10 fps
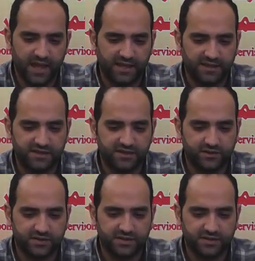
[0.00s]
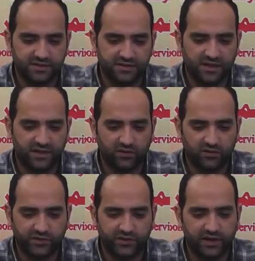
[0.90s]
as he resists and
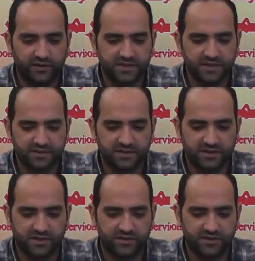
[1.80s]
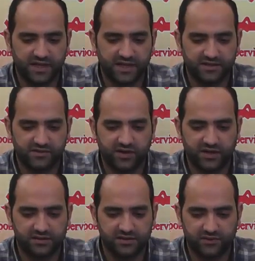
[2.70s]
overcomes his desires and
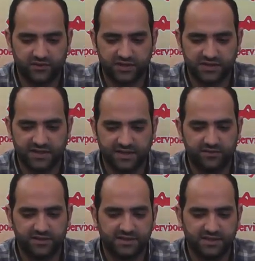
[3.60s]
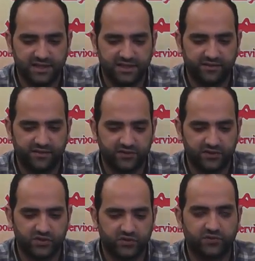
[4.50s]
struggles for the sake of attaining the
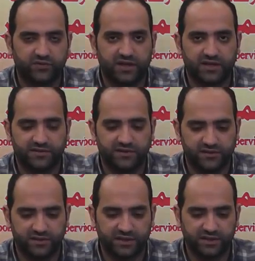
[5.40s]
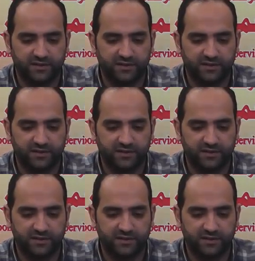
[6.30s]
virtue of God-fearing